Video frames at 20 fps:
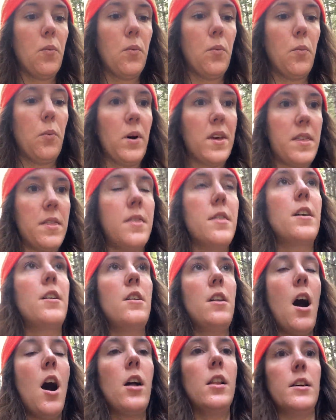with the
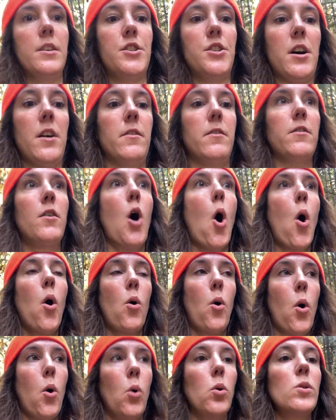knowledge of
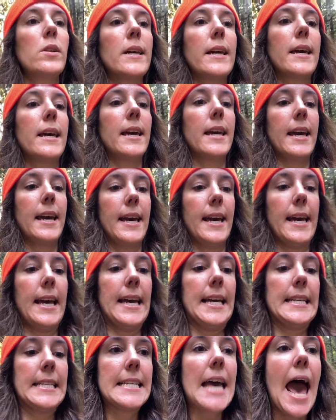wholly
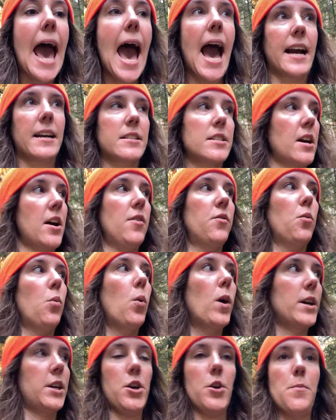intact of
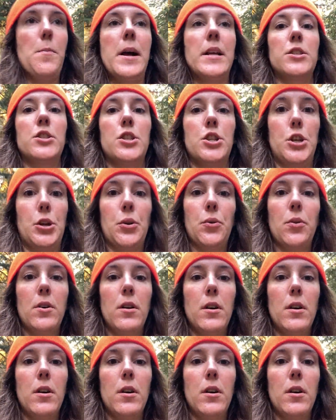what you're meant to do.